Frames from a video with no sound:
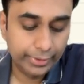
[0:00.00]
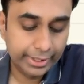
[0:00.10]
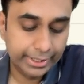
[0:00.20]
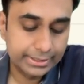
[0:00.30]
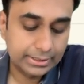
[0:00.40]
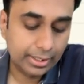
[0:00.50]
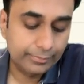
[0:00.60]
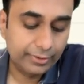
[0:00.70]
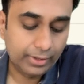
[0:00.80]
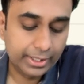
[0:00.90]
is that I'm
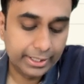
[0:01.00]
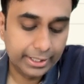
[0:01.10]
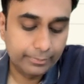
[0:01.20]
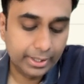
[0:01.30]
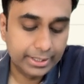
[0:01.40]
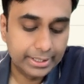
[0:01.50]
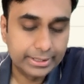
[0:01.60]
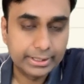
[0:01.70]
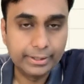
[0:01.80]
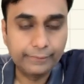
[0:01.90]
dividing it by
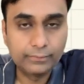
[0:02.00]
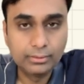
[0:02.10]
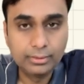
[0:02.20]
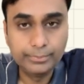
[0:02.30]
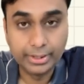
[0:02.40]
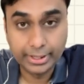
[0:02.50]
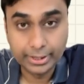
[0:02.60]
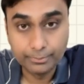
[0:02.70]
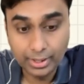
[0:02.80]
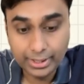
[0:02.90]
delta x, bearing
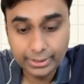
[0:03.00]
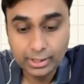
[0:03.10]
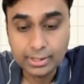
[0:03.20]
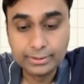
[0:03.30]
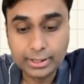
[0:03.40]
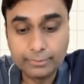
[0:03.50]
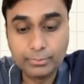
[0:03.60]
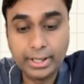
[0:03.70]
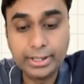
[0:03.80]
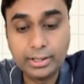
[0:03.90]
in mind that
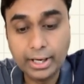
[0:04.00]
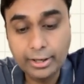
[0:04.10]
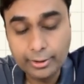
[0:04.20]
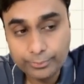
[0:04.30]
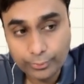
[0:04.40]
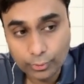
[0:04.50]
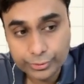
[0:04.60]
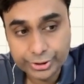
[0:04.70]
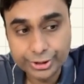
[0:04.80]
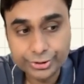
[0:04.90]
my entire
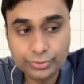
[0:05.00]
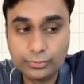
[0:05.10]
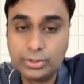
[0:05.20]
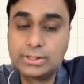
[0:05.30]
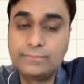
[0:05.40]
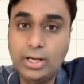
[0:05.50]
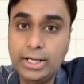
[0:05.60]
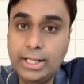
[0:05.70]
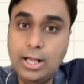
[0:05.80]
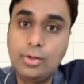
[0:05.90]
approach is towards
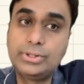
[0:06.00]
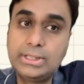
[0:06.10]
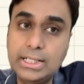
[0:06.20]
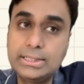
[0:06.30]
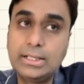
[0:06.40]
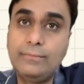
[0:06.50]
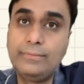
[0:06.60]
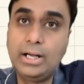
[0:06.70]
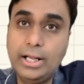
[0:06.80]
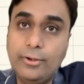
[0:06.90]
finding out delta
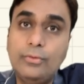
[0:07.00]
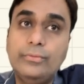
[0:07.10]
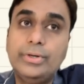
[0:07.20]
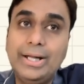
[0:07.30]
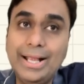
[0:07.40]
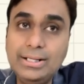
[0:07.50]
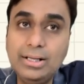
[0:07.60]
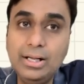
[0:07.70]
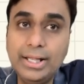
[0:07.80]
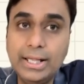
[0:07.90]
y over
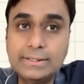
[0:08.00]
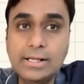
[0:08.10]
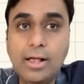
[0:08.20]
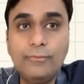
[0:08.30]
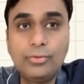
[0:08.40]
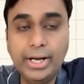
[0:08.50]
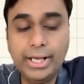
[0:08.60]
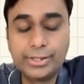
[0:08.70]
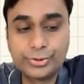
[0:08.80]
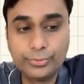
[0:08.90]
delta x for
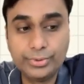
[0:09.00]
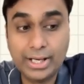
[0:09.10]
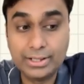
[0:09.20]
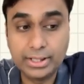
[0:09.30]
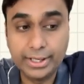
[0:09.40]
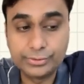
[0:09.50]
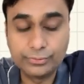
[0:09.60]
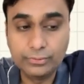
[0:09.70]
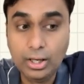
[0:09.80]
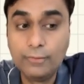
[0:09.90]
delta
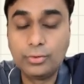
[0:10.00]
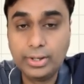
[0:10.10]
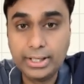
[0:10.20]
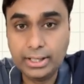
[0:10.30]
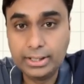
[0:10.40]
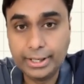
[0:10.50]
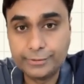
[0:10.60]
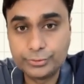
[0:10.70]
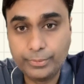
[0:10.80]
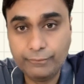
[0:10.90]
x
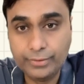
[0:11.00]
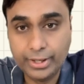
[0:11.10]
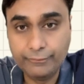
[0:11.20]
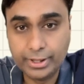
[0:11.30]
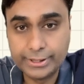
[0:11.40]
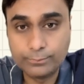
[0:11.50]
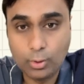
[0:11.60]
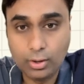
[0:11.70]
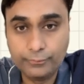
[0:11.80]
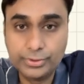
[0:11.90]
to be very small,
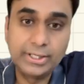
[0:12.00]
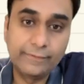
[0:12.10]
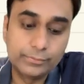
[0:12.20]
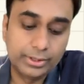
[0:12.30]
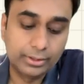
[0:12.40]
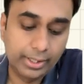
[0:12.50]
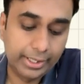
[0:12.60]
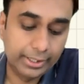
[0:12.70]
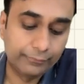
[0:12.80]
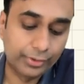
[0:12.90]
which gives me the
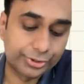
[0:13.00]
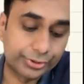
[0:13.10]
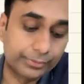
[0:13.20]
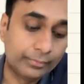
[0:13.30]
gradient function.